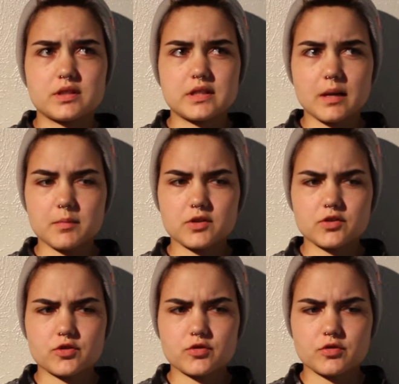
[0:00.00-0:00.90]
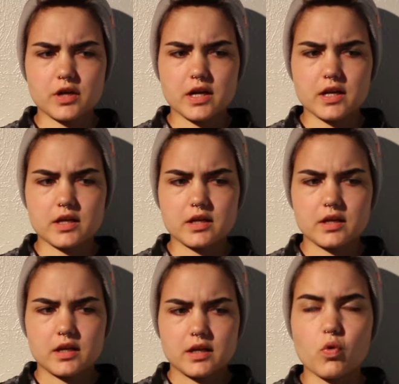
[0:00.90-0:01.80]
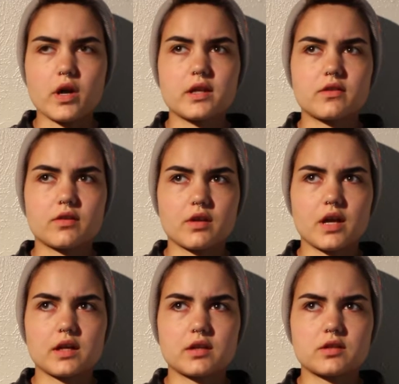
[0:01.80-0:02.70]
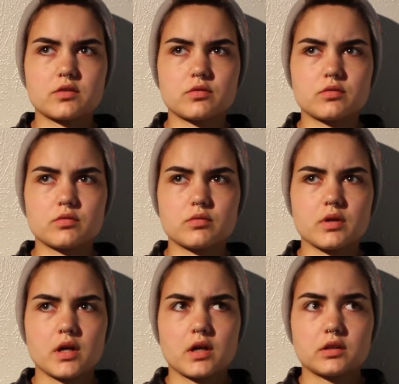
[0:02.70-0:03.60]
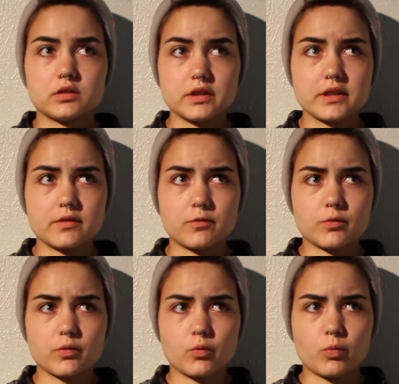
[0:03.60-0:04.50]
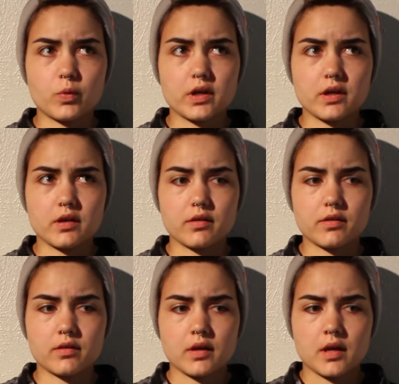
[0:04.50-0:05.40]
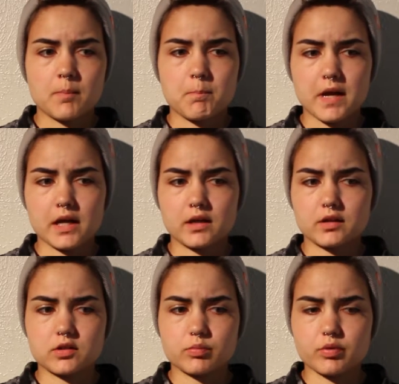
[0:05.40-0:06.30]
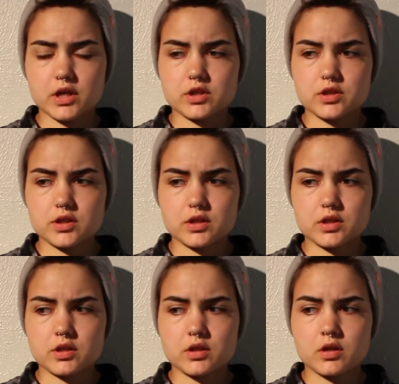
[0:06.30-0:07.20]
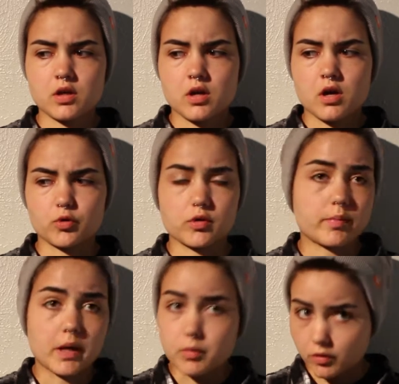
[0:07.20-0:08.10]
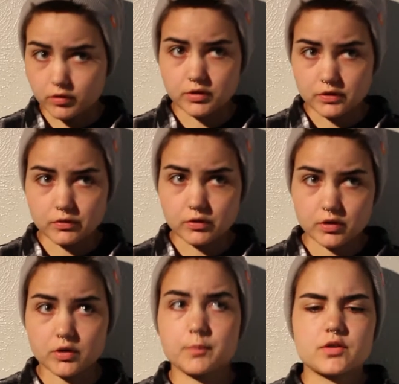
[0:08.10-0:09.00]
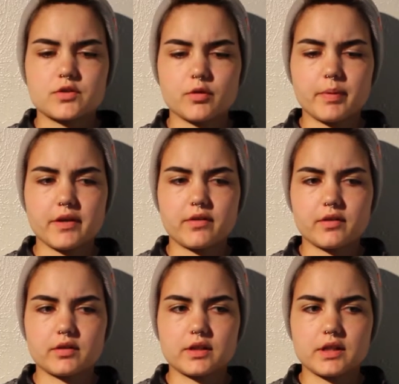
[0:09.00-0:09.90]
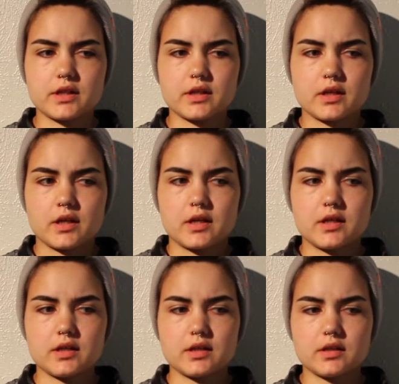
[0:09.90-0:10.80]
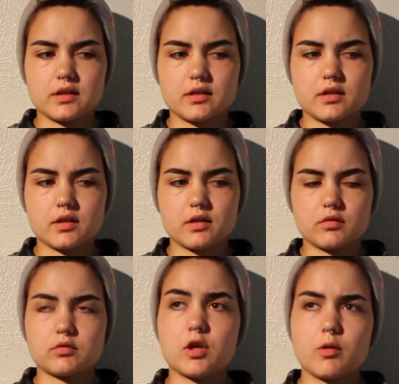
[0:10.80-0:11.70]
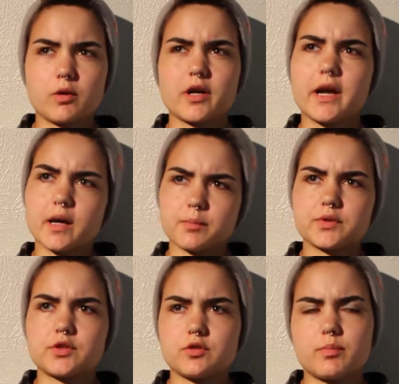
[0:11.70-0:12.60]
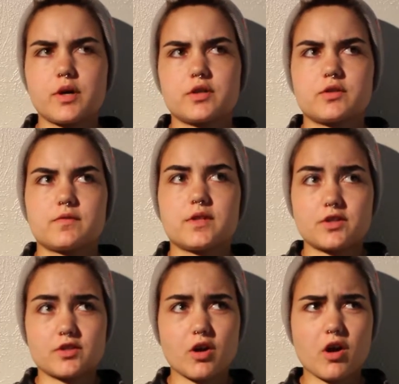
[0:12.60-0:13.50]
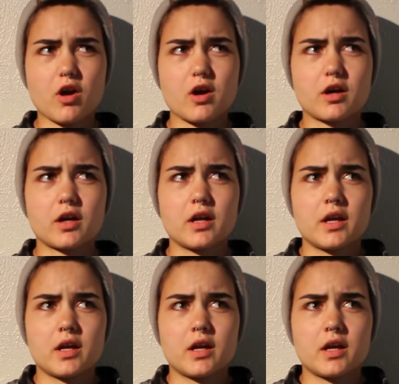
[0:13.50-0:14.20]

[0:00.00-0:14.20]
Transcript: demonstrate what it's like to live with manic depression or bipolar disorder. So basically, in the lower amplitude parts of the song,